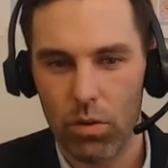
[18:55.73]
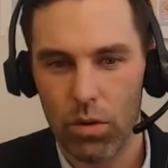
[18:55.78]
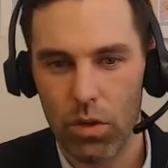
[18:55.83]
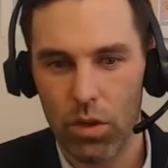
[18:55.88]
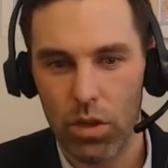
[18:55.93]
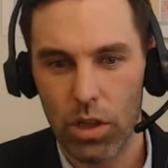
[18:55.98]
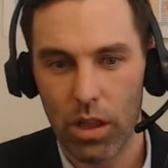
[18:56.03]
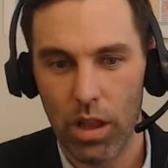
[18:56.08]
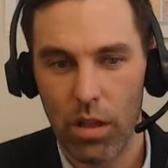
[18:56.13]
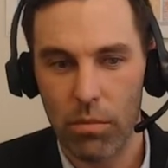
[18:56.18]

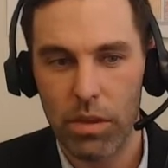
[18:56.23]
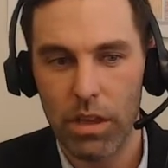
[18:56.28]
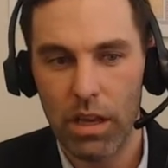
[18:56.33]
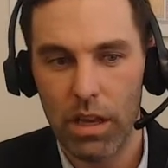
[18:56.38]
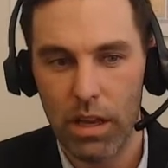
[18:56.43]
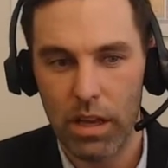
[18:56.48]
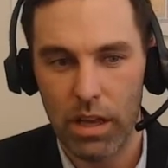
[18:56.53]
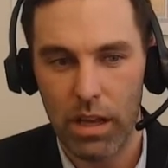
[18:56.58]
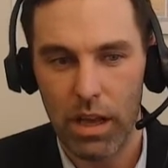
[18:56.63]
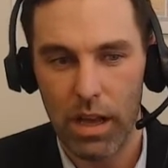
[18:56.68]

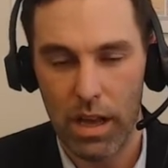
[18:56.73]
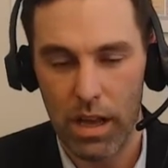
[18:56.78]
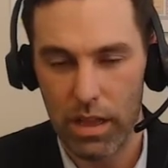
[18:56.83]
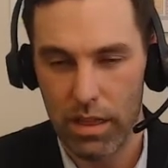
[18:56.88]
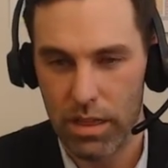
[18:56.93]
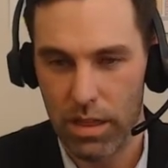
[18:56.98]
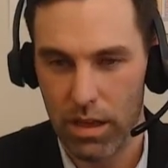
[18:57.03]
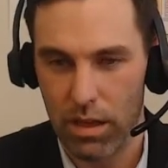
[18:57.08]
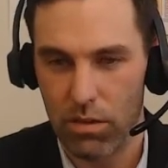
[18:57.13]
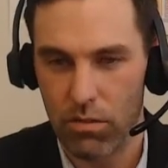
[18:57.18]
Colombia, I
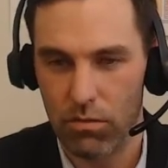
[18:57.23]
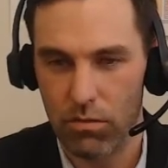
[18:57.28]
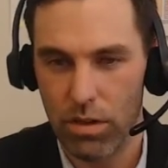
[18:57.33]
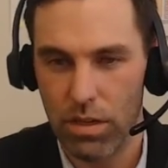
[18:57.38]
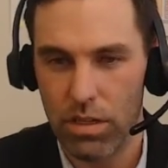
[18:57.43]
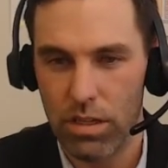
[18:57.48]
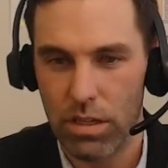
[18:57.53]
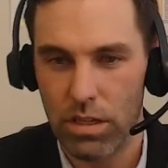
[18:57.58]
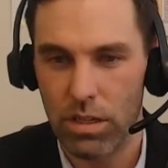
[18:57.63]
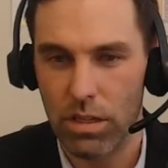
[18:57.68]
think
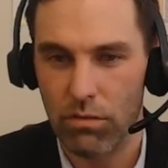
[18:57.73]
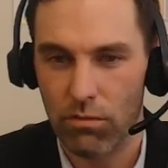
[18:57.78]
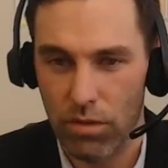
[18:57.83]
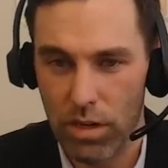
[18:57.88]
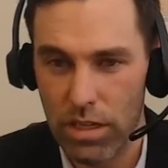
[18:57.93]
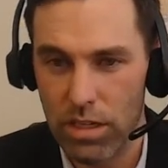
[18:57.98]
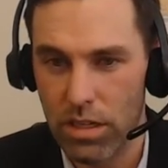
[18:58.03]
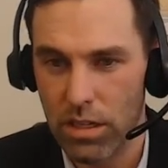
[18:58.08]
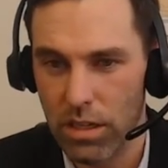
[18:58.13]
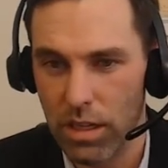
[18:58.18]

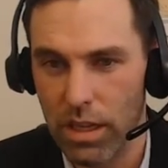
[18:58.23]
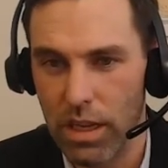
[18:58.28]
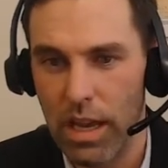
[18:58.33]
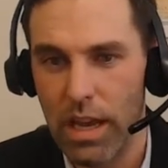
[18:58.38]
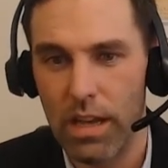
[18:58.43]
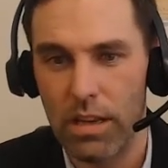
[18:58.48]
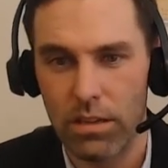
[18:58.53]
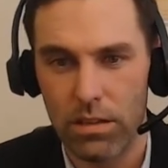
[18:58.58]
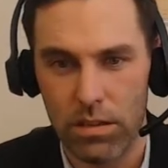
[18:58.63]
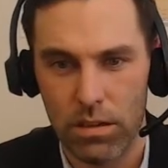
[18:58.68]
recently
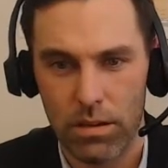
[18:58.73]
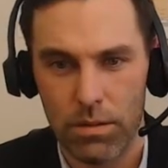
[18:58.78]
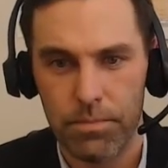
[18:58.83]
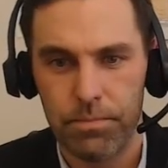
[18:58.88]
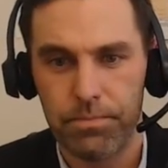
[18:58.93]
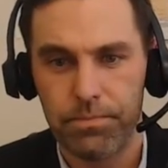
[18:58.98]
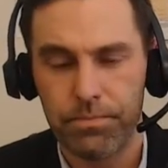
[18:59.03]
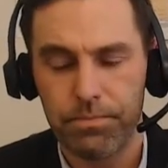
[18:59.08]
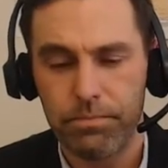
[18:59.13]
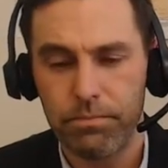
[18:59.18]
has
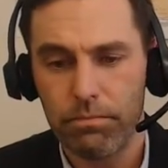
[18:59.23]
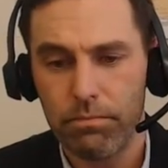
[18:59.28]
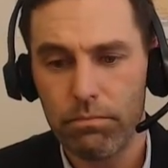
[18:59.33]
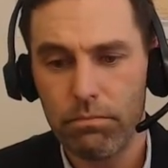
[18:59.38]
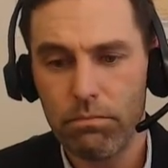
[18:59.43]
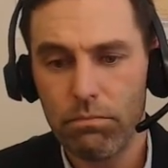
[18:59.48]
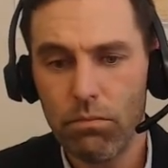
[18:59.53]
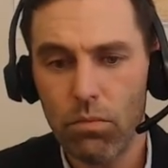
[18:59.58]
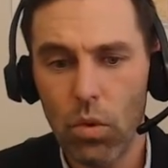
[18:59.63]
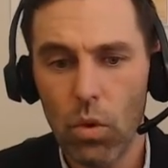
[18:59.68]

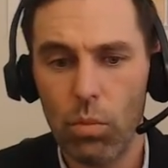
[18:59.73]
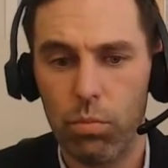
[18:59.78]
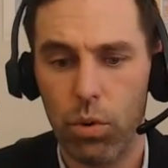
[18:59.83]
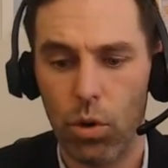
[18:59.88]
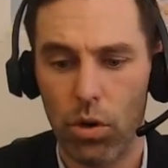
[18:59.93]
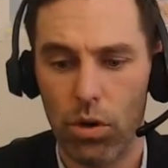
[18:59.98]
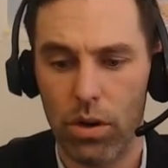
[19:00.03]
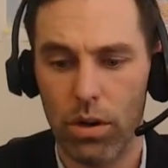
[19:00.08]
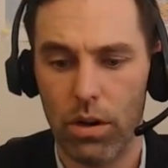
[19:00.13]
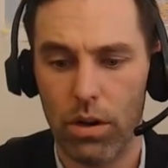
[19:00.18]

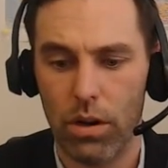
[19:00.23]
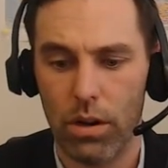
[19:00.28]
put